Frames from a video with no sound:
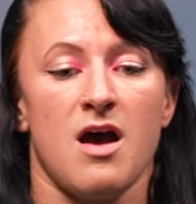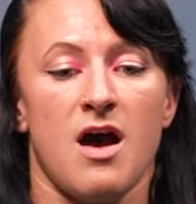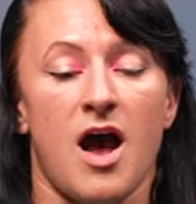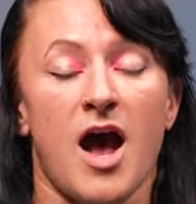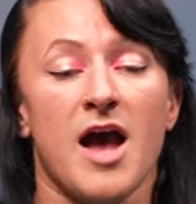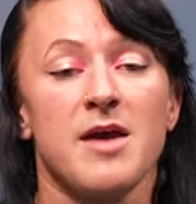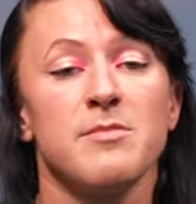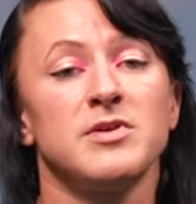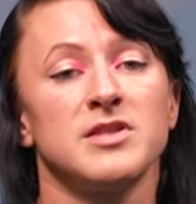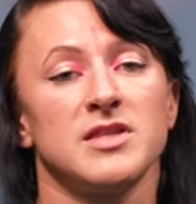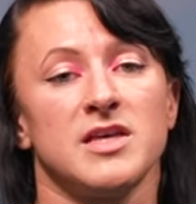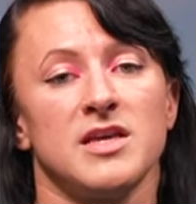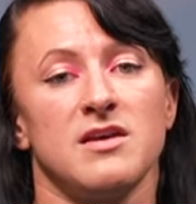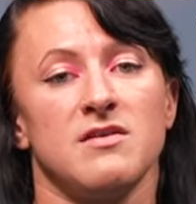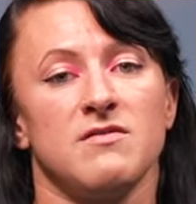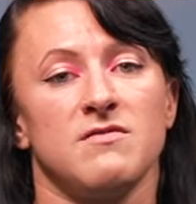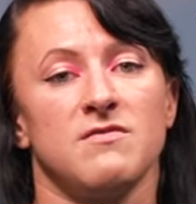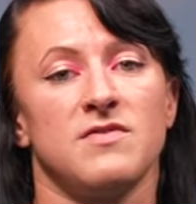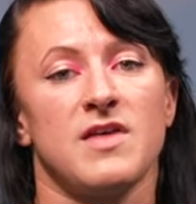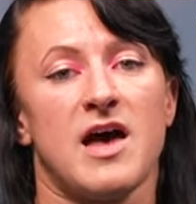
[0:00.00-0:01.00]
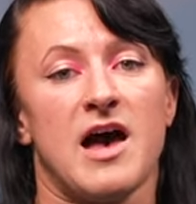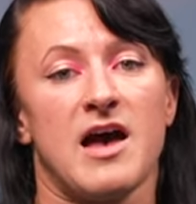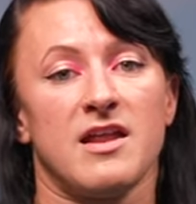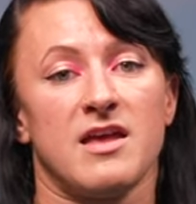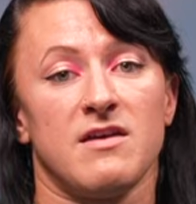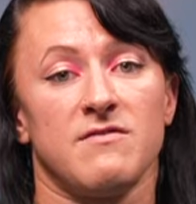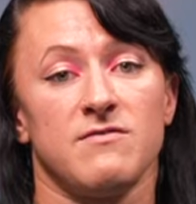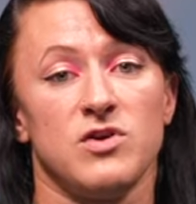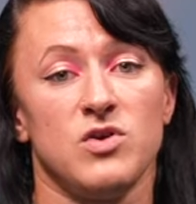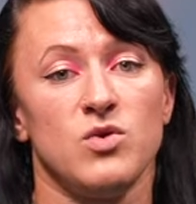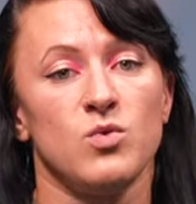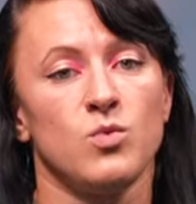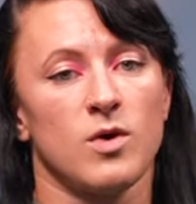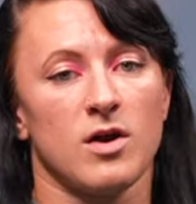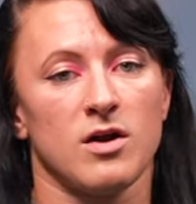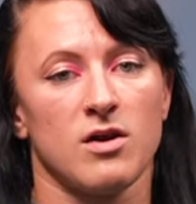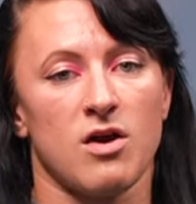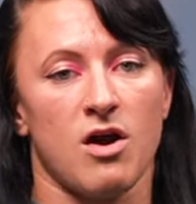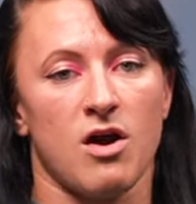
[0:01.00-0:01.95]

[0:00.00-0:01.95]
I believe that if you work